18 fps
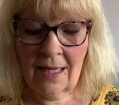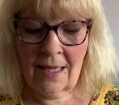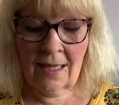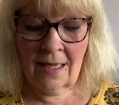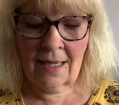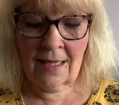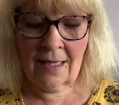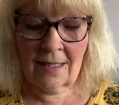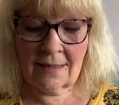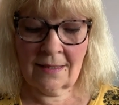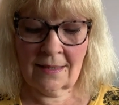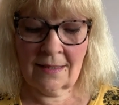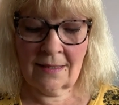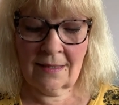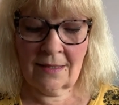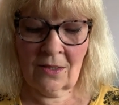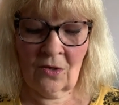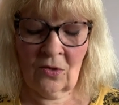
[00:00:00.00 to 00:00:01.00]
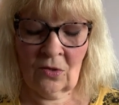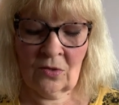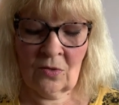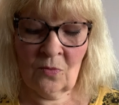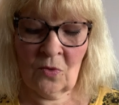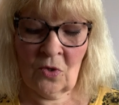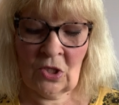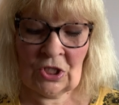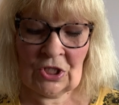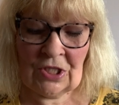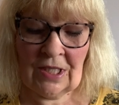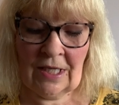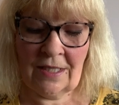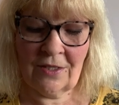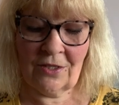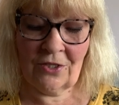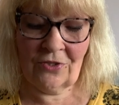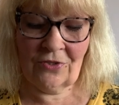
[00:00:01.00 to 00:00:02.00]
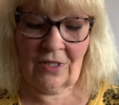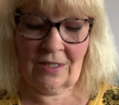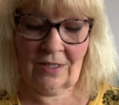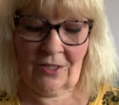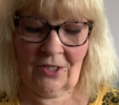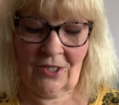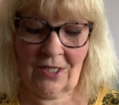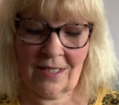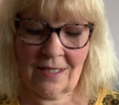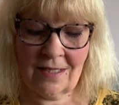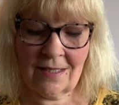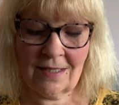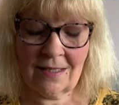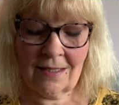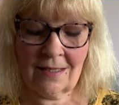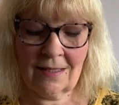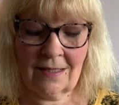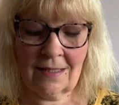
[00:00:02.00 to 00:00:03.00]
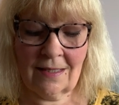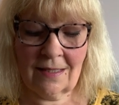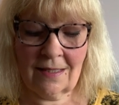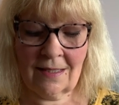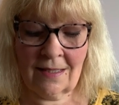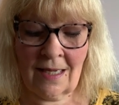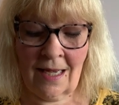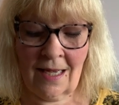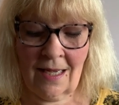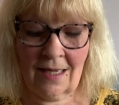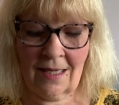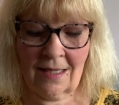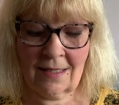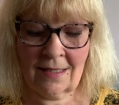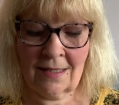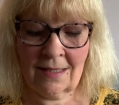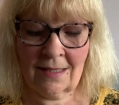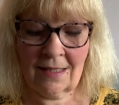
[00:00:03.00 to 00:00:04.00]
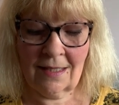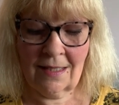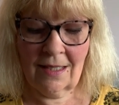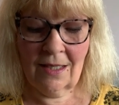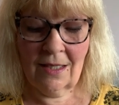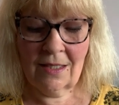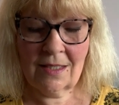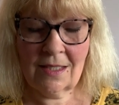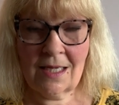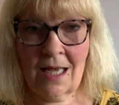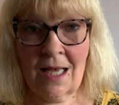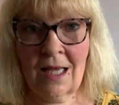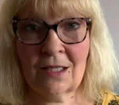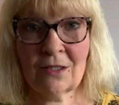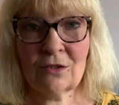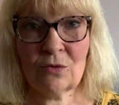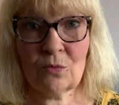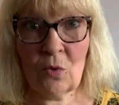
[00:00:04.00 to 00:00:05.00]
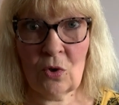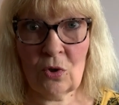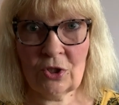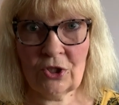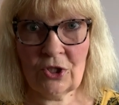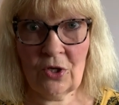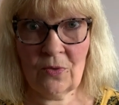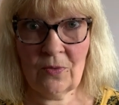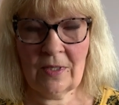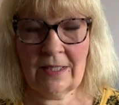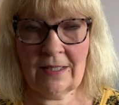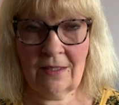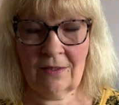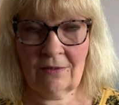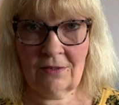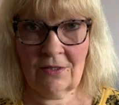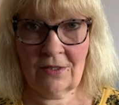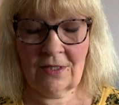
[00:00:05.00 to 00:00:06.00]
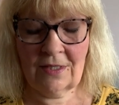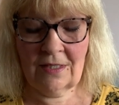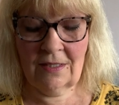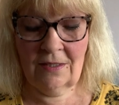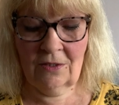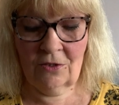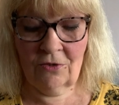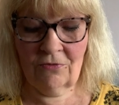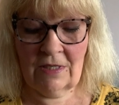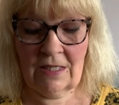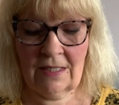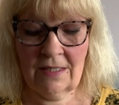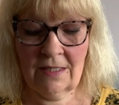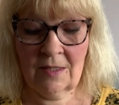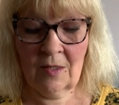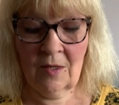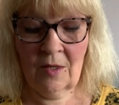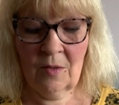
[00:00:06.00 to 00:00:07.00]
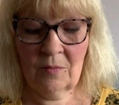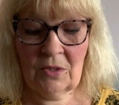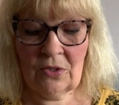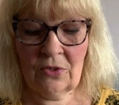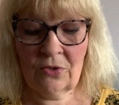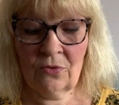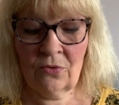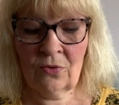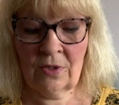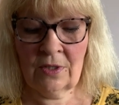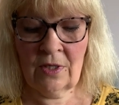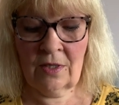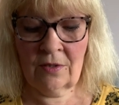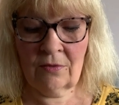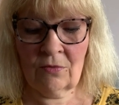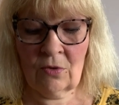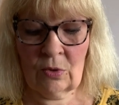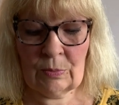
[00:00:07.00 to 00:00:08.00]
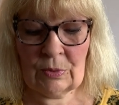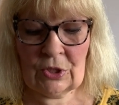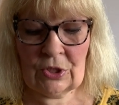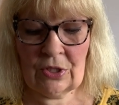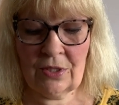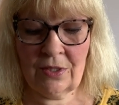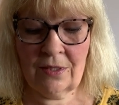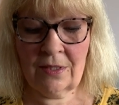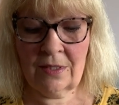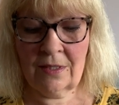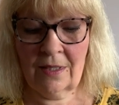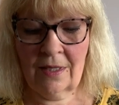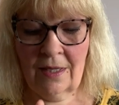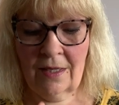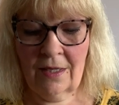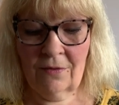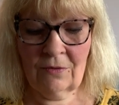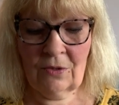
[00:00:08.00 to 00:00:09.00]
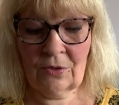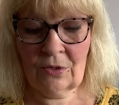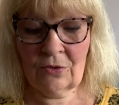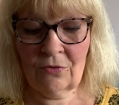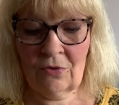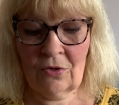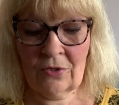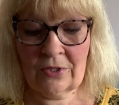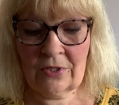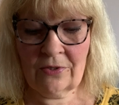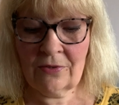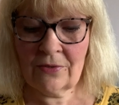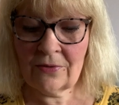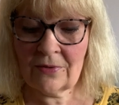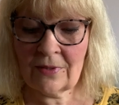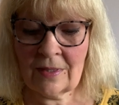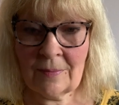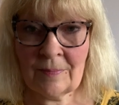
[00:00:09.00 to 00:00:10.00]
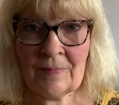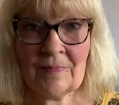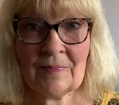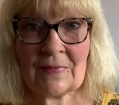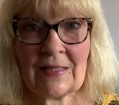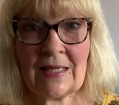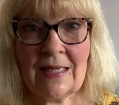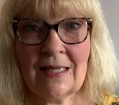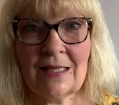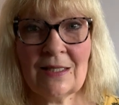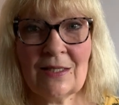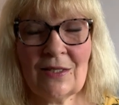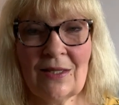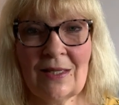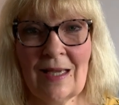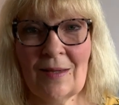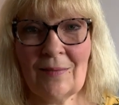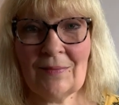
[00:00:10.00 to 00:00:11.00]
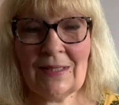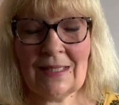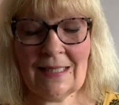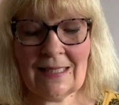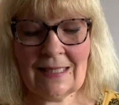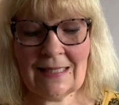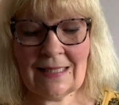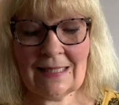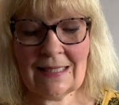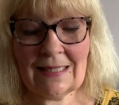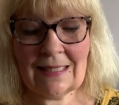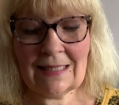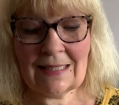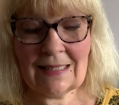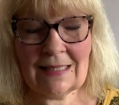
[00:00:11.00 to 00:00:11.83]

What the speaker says: And on the washing instructions, it says to hand wash only at 30 degrees because all the other options have got a cross through them. So that means